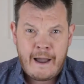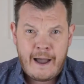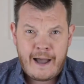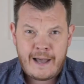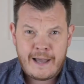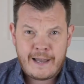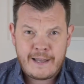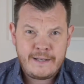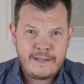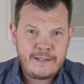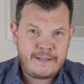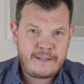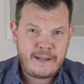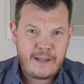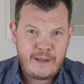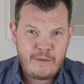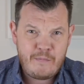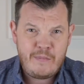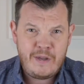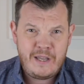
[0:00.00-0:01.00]
and
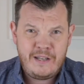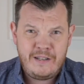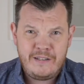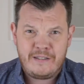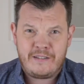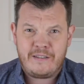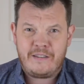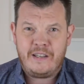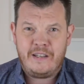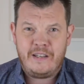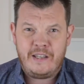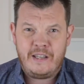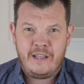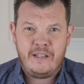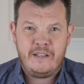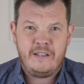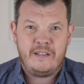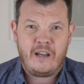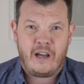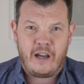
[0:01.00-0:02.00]
it means they
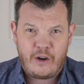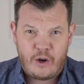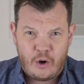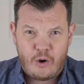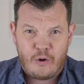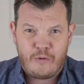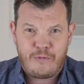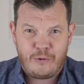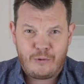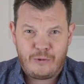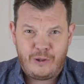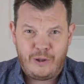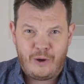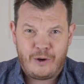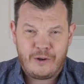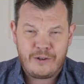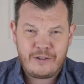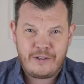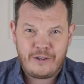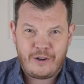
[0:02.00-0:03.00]
need an awful
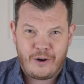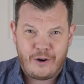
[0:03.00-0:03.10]
lot